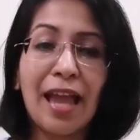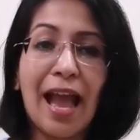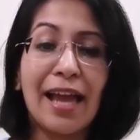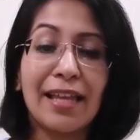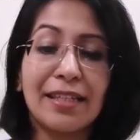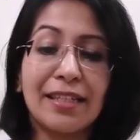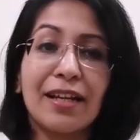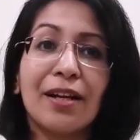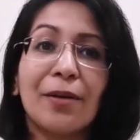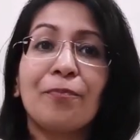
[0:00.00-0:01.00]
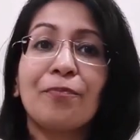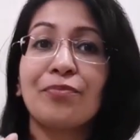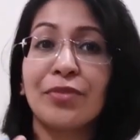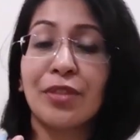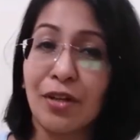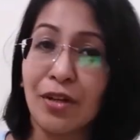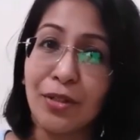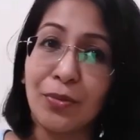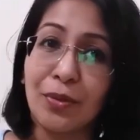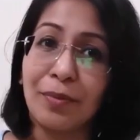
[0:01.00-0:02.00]
and
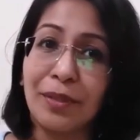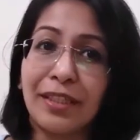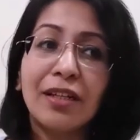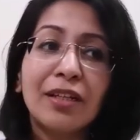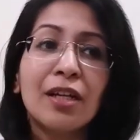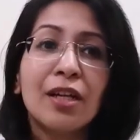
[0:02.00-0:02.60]
third will be the